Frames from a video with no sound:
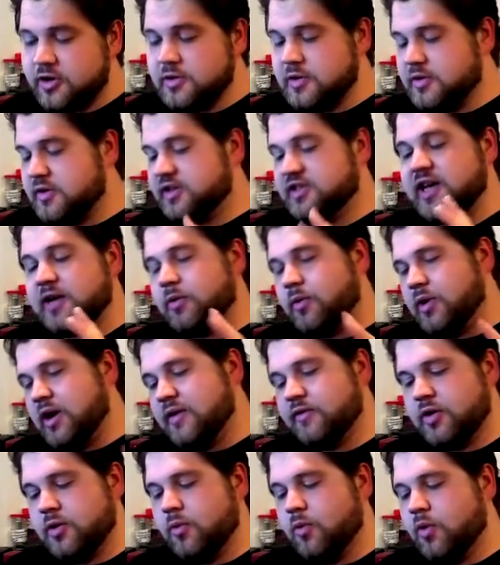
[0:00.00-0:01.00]
You can take
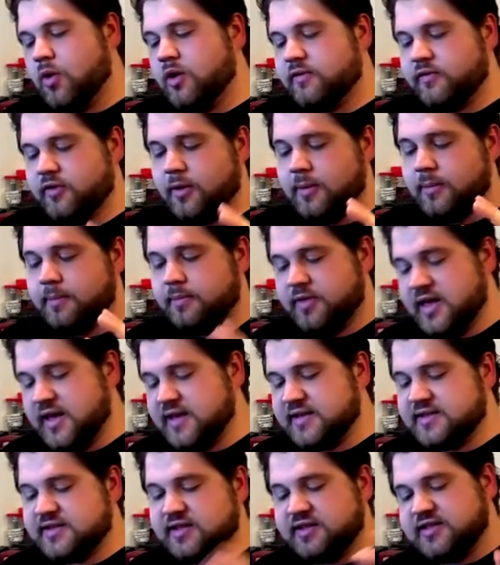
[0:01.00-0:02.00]
whatever you want from
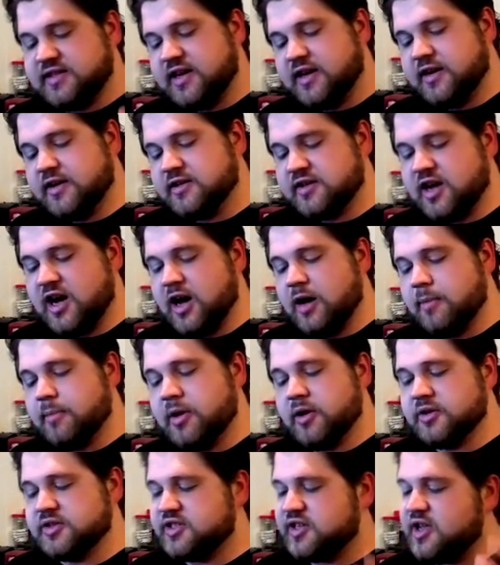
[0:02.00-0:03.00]
this, the Synodis
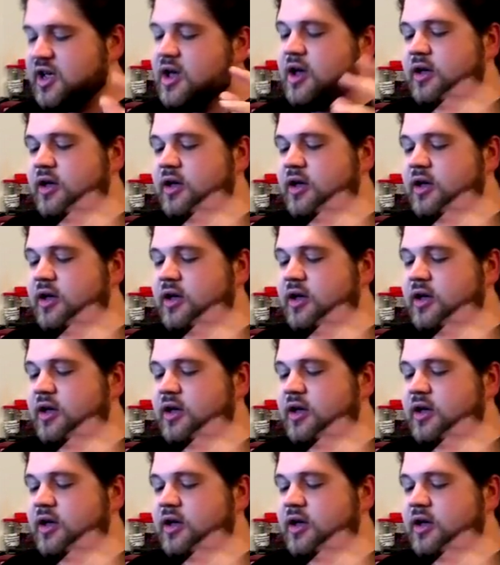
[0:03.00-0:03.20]
combos,